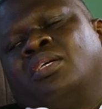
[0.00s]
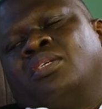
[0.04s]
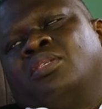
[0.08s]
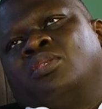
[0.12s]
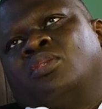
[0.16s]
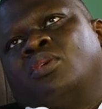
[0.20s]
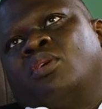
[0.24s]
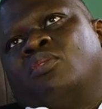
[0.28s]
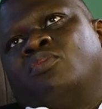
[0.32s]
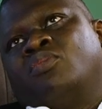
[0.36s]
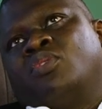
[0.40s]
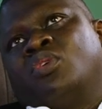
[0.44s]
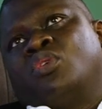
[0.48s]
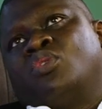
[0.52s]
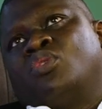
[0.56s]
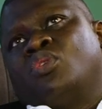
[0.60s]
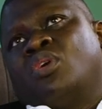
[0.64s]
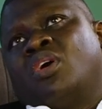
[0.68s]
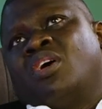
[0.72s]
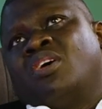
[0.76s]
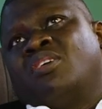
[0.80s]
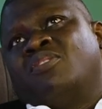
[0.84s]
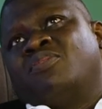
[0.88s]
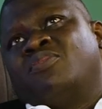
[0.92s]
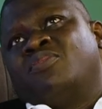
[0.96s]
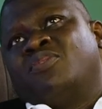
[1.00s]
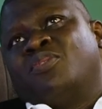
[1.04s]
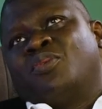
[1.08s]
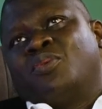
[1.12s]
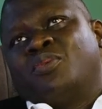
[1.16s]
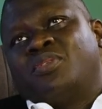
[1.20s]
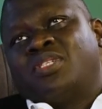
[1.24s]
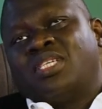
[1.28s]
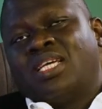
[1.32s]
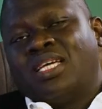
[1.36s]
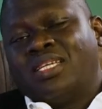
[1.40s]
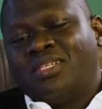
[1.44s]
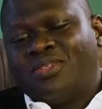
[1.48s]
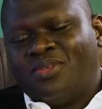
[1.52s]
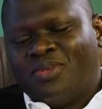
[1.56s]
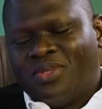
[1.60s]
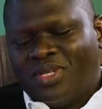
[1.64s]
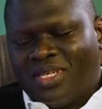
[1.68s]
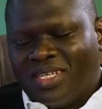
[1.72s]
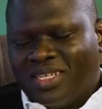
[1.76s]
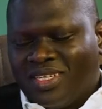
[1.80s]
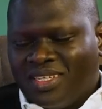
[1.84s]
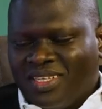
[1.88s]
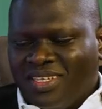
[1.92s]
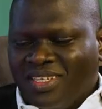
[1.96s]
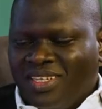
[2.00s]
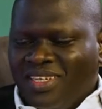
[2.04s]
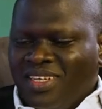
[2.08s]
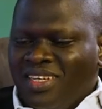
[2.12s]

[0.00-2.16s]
is obviously Afrocentric.